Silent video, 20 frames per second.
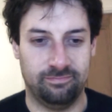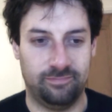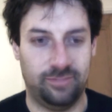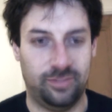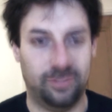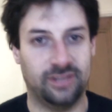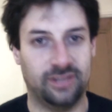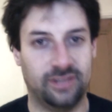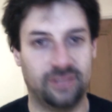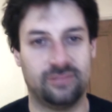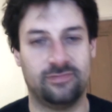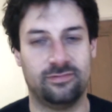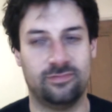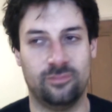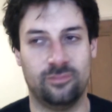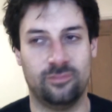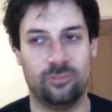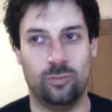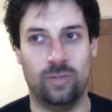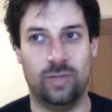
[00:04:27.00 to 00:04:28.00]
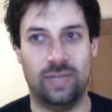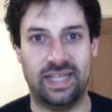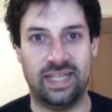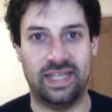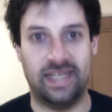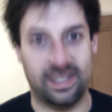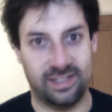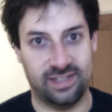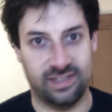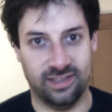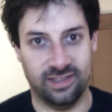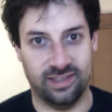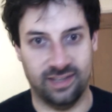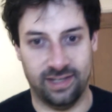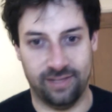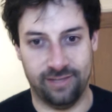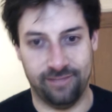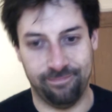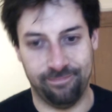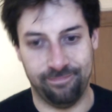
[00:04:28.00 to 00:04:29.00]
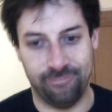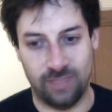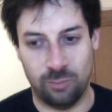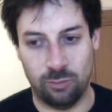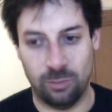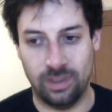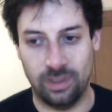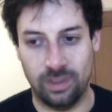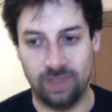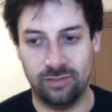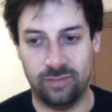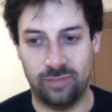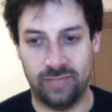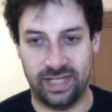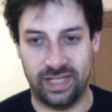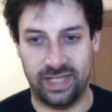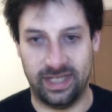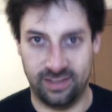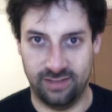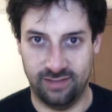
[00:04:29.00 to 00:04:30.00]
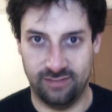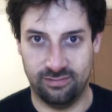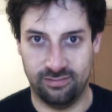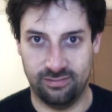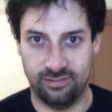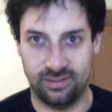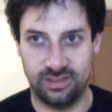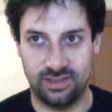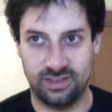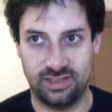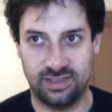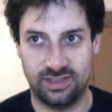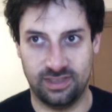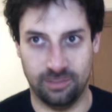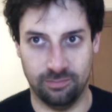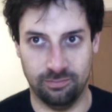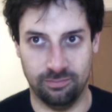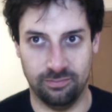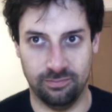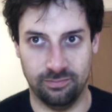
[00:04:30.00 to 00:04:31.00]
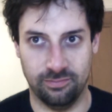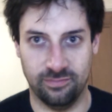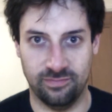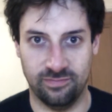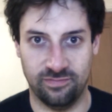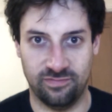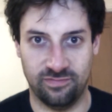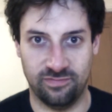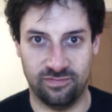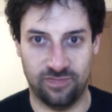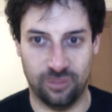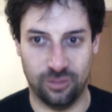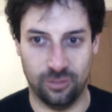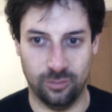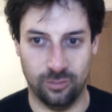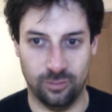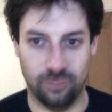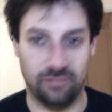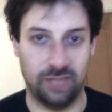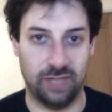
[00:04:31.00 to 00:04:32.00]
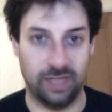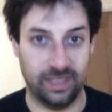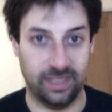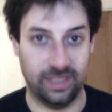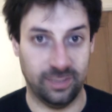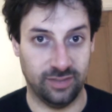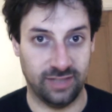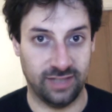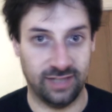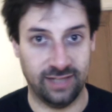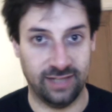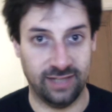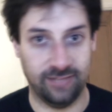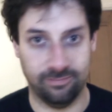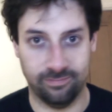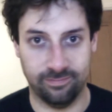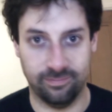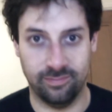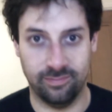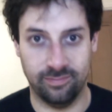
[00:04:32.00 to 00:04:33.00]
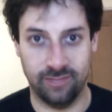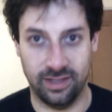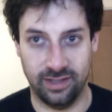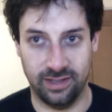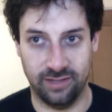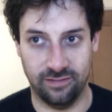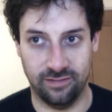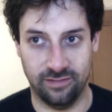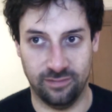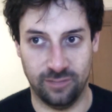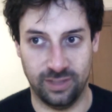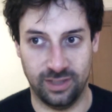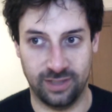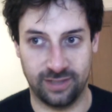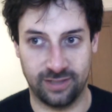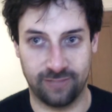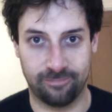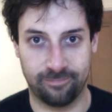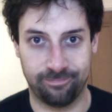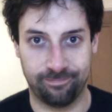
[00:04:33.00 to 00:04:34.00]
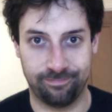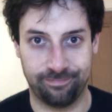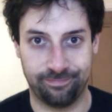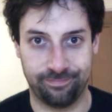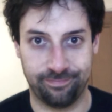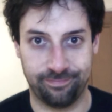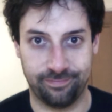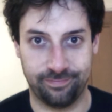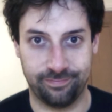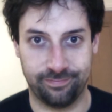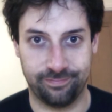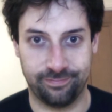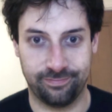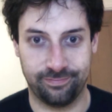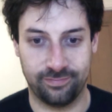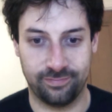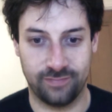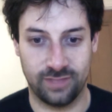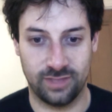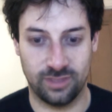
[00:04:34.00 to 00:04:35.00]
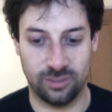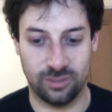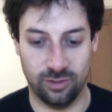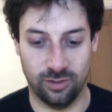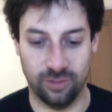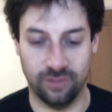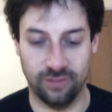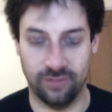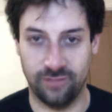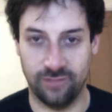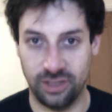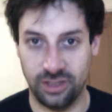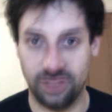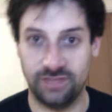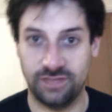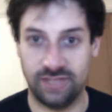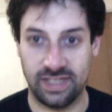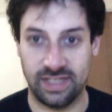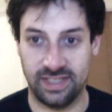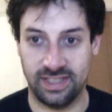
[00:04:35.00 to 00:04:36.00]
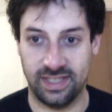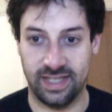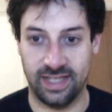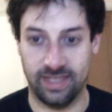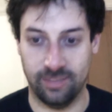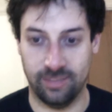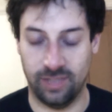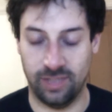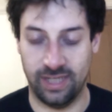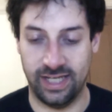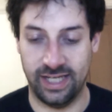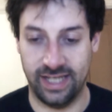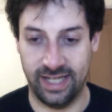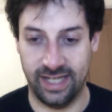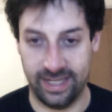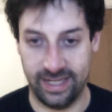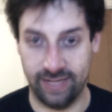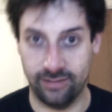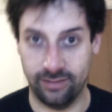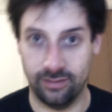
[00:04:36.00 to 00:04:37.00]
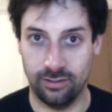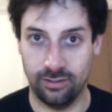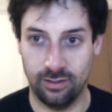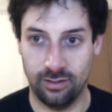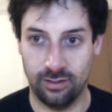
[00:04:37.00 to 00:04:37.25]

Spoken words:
But we're getting there. There will be some form of playable game by the end of the week, because we're on the verge of getting gameplay in